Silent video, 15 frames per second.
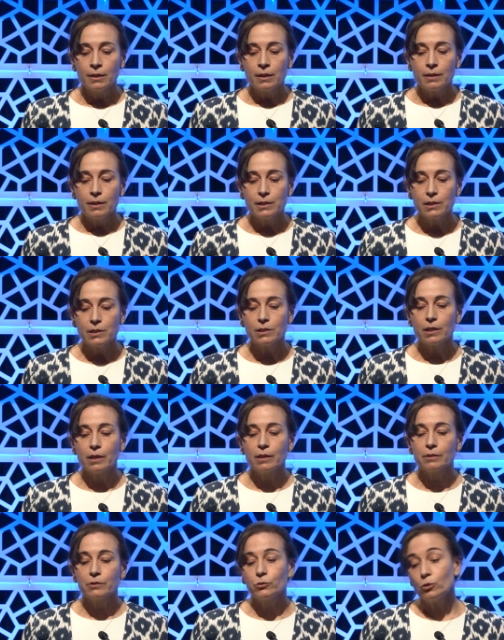This is
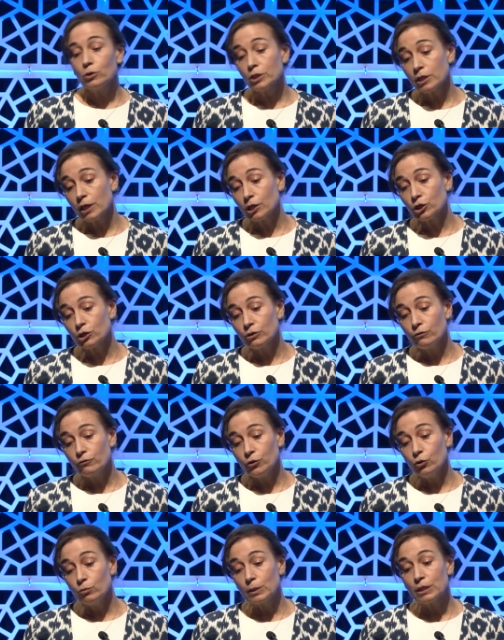a cross-section of
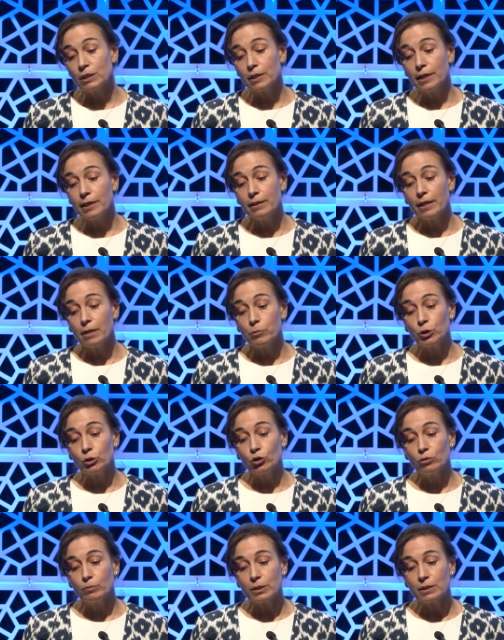human skin, the
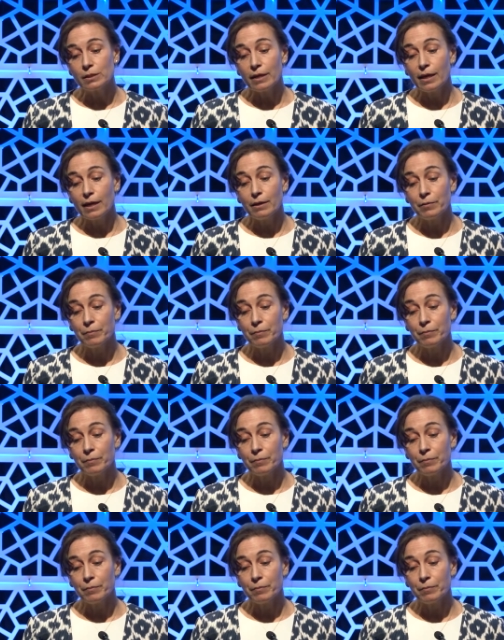epidermis there